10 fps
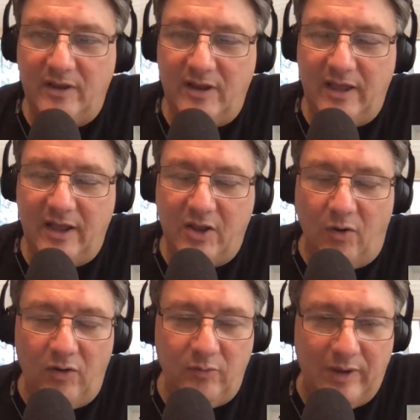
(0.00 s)

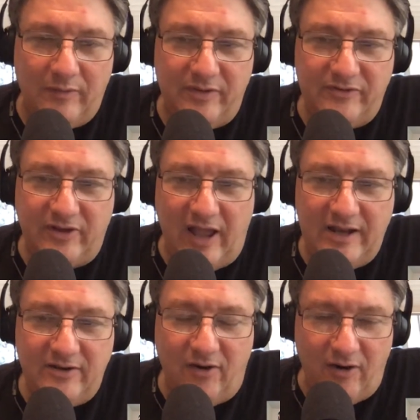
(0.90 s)
Goldwing with a
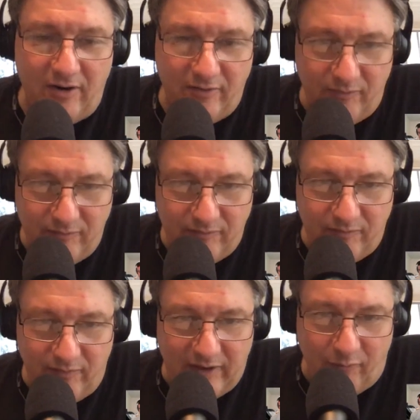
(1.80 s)
sidecar
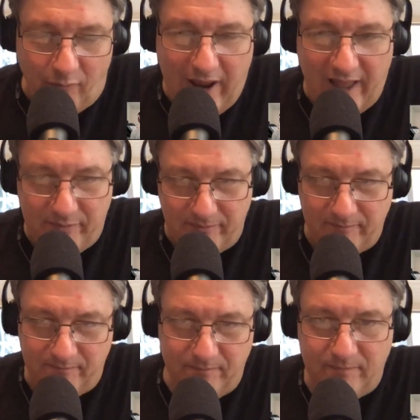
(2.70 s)
like ramp,
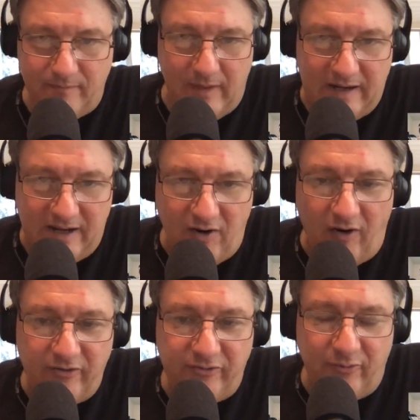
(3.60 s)
and he
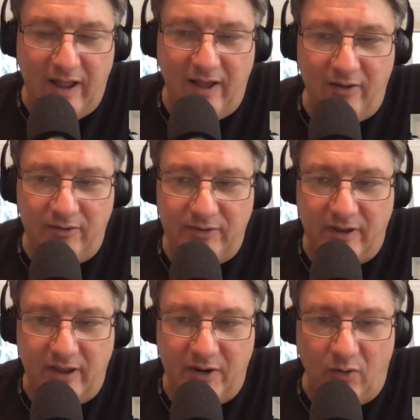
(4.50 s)
carts around
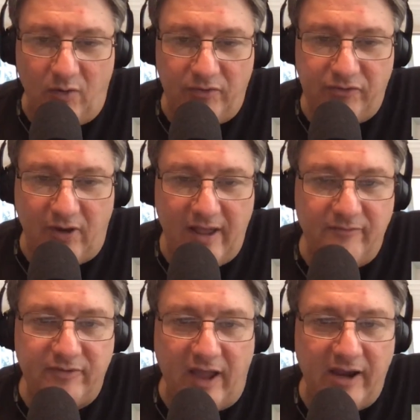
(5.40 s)
an old
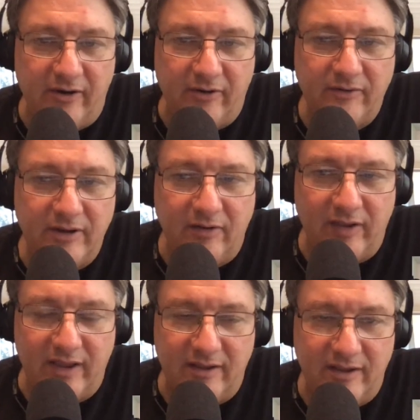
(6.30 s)
Triumph Tiger,
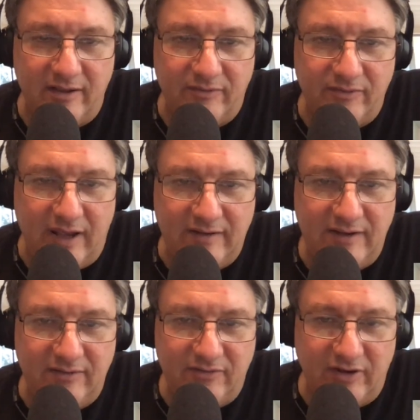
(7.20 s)
like a
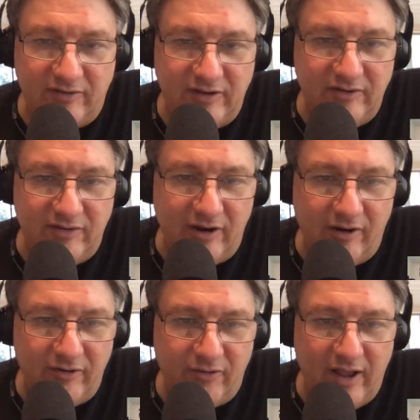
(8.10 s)
1960s
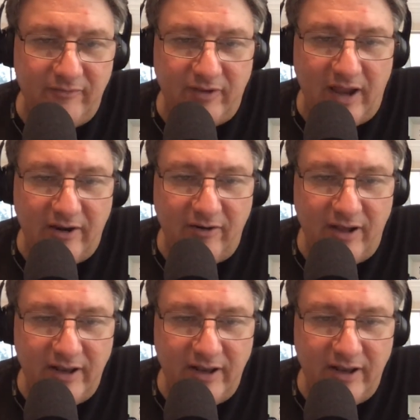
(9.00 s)
era Triumph Tiger on it.